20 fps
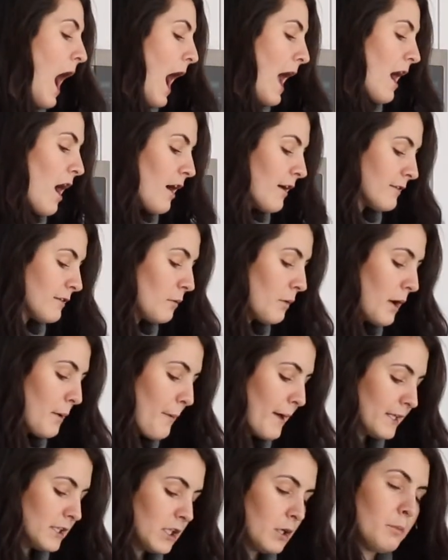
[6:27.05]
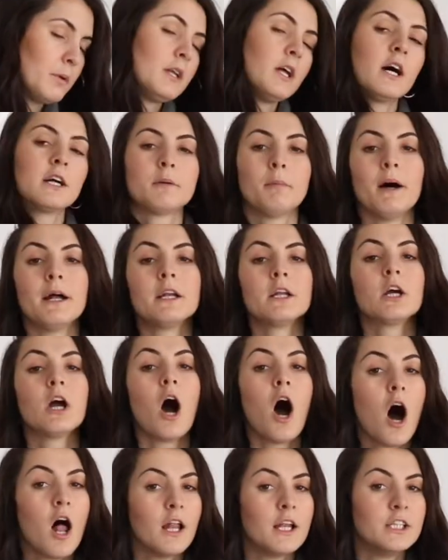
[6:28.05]
I also want to mention, we talked about
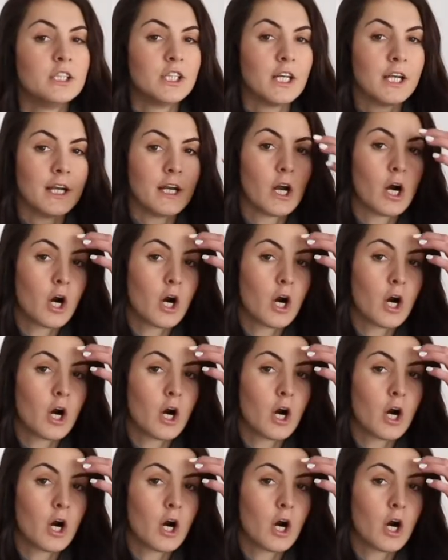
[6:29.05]
collagen